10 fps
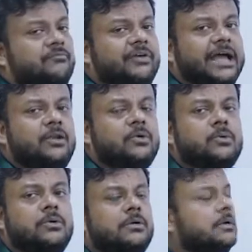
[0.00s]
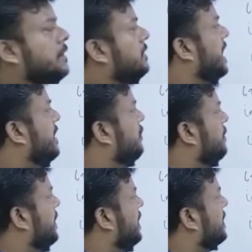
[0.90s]
value that will
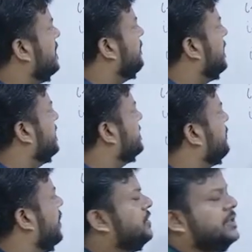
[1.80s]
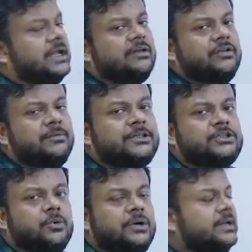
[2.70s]
be returned by this function and will be
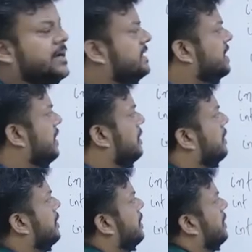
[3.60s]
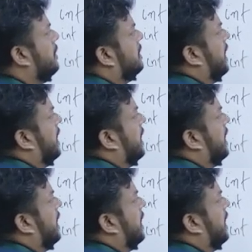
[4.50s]
stored in result? The